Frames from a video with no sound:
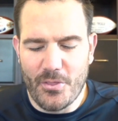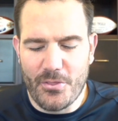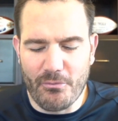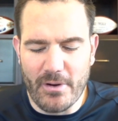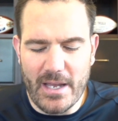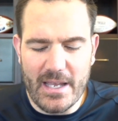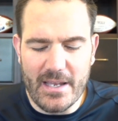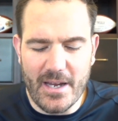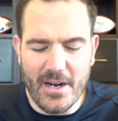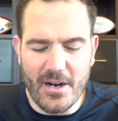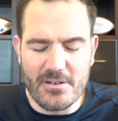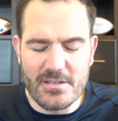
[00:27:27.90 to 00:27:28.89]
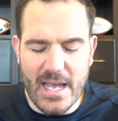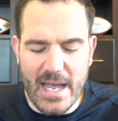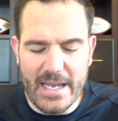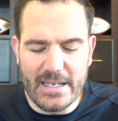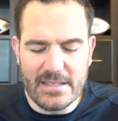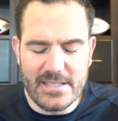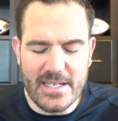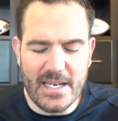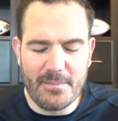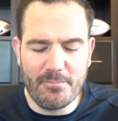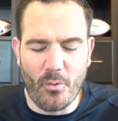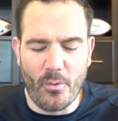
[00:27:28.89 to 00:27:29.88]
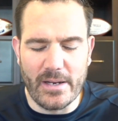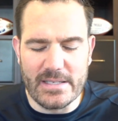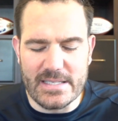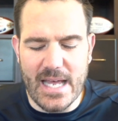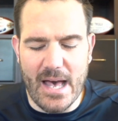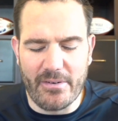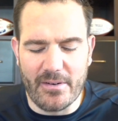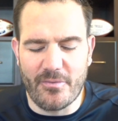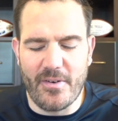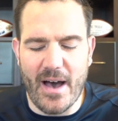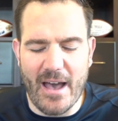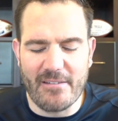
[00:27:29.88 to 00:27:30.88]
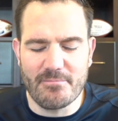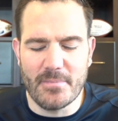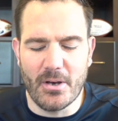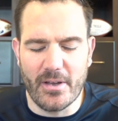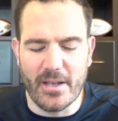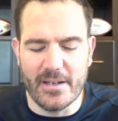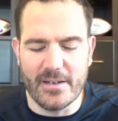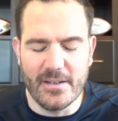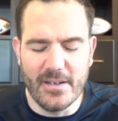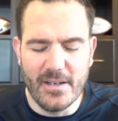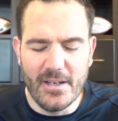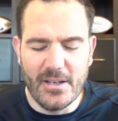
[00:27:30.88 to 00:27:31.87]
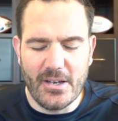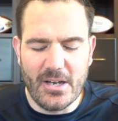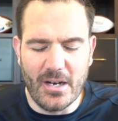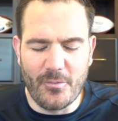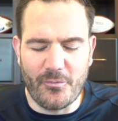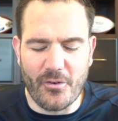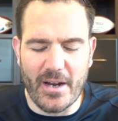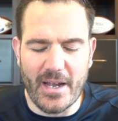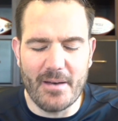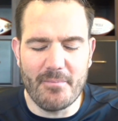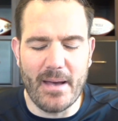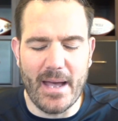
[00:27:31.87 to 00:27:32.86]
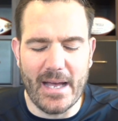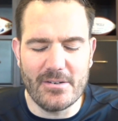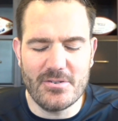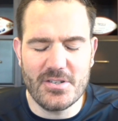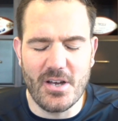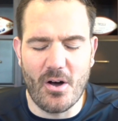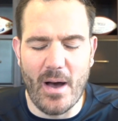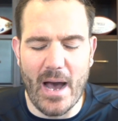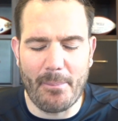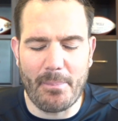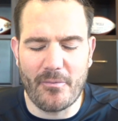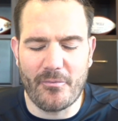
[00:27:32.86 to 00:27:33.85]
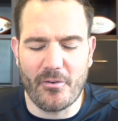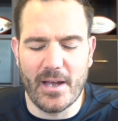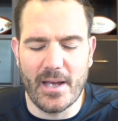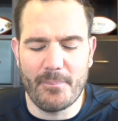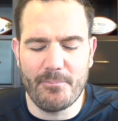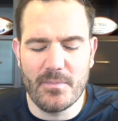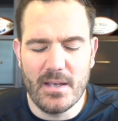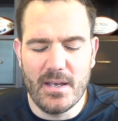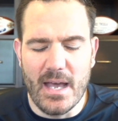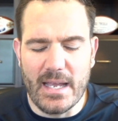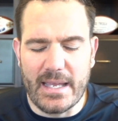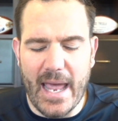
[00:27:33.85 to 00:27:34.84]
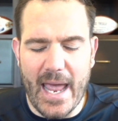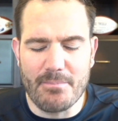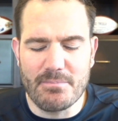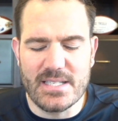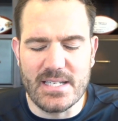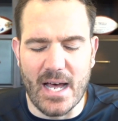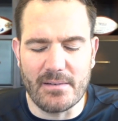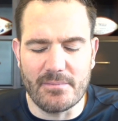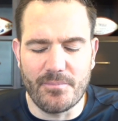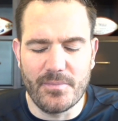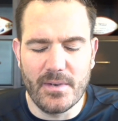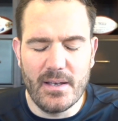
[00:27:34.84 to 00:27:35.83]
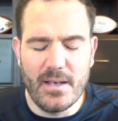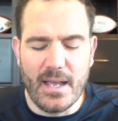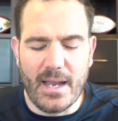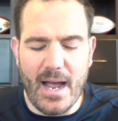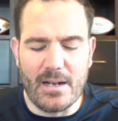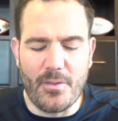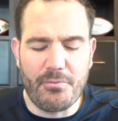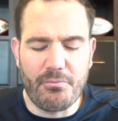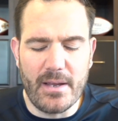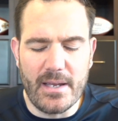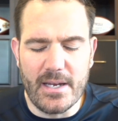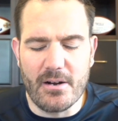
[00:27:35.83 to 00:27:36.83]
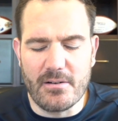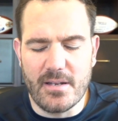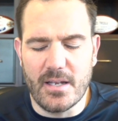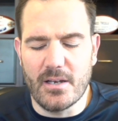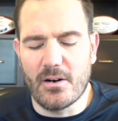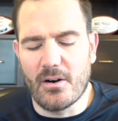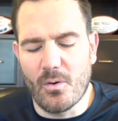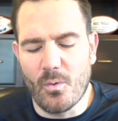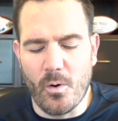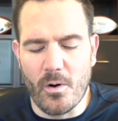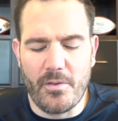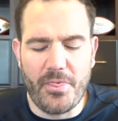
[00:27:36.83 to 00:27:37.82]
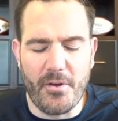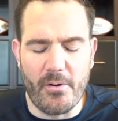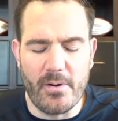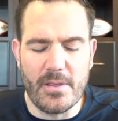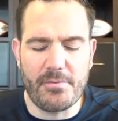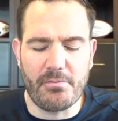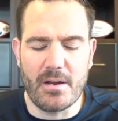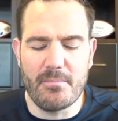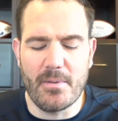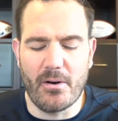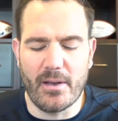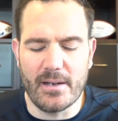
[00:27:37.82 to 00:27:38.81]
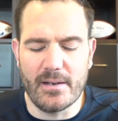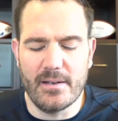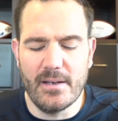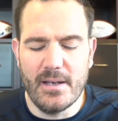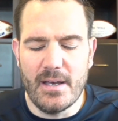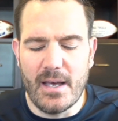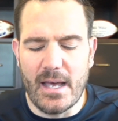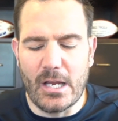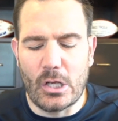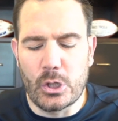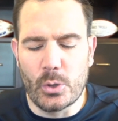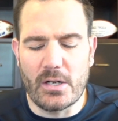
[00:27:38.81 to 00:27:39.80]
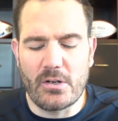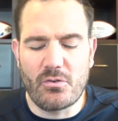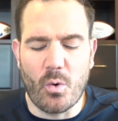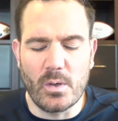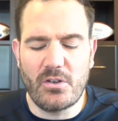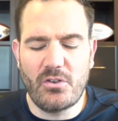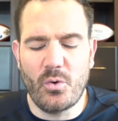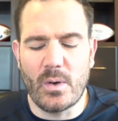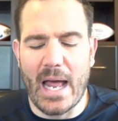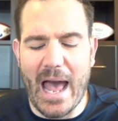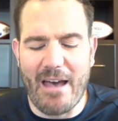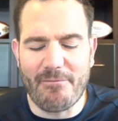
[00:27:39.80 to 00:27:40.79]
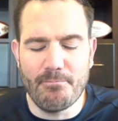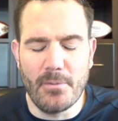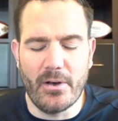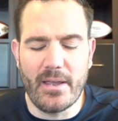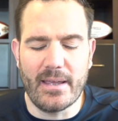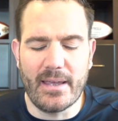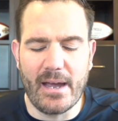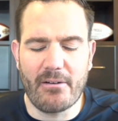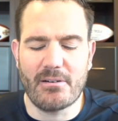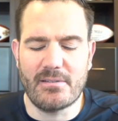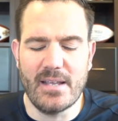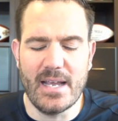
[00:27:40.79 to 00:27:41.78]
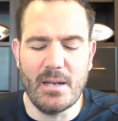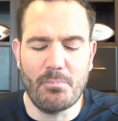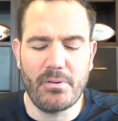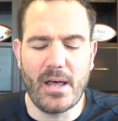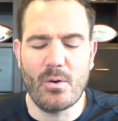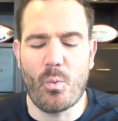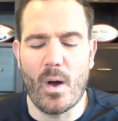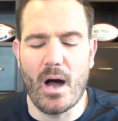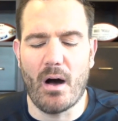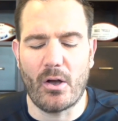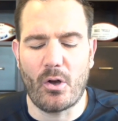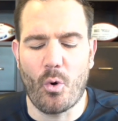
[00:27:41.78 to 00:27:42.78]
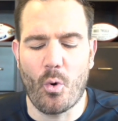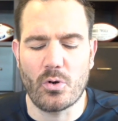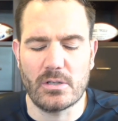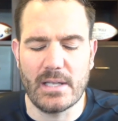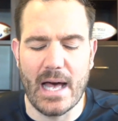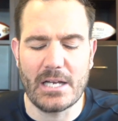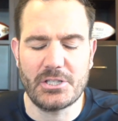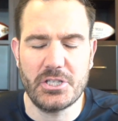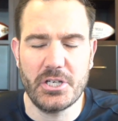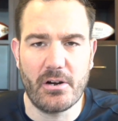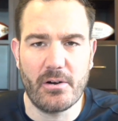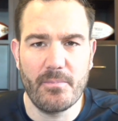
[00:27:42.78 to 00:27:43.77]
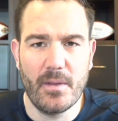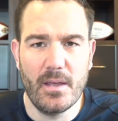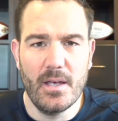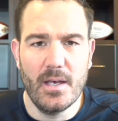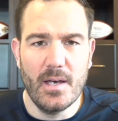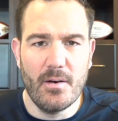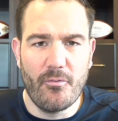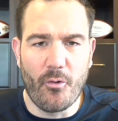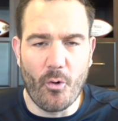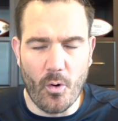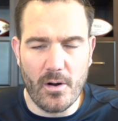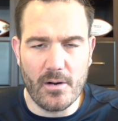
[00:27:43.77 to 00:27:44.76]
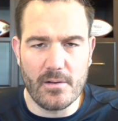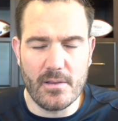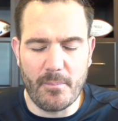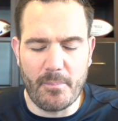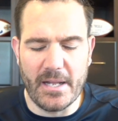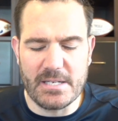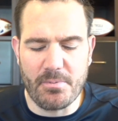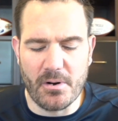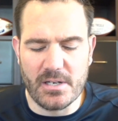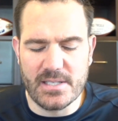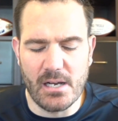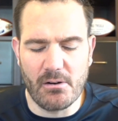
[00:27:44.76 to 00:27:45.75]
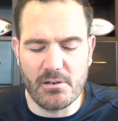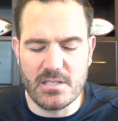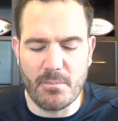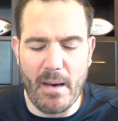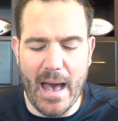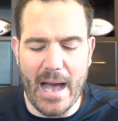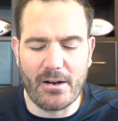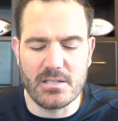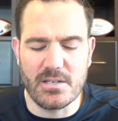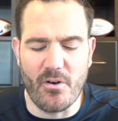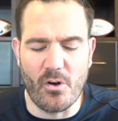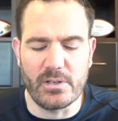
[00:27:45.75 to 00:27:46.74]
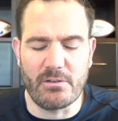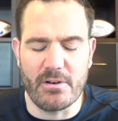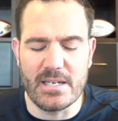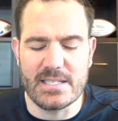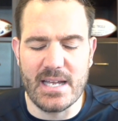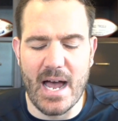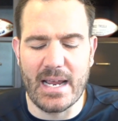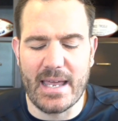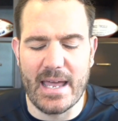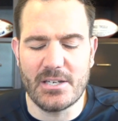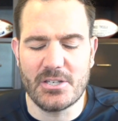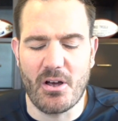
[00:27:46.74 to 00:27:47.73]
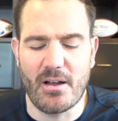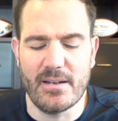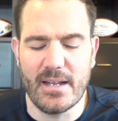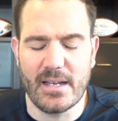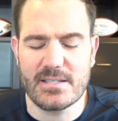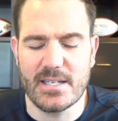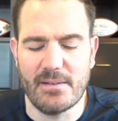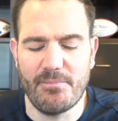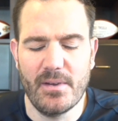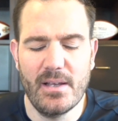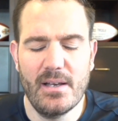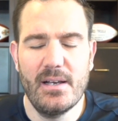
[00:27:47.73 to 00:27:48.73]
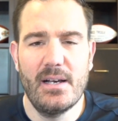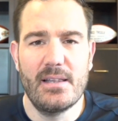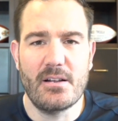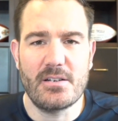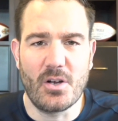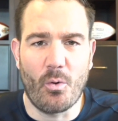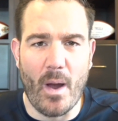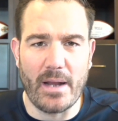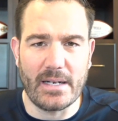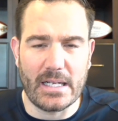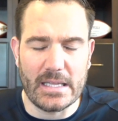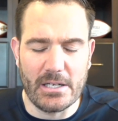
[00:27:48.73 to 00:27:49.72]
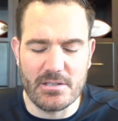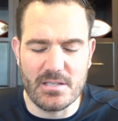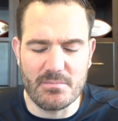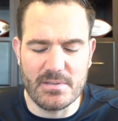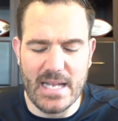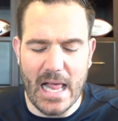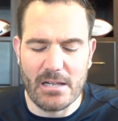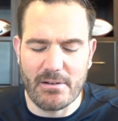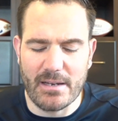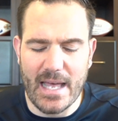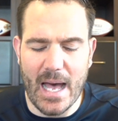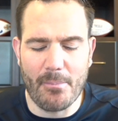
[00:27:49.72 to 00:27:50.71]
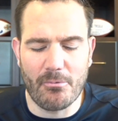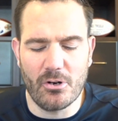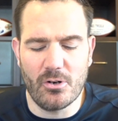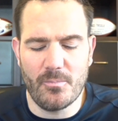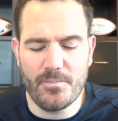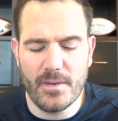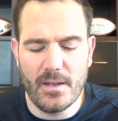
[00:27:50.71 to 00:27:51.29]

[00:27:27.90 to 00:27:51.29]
Three years, 18.75 million. Good for him, man. So happy for him. Cam Sutton got a three-year deal worth 33 million, including 22 and a half million guaranteed. He played well at corner last year for the Pittsburgh Steelers. The Packers have only re-signed Kayshawn Nixon. They're still waiting to clear some salary cap room.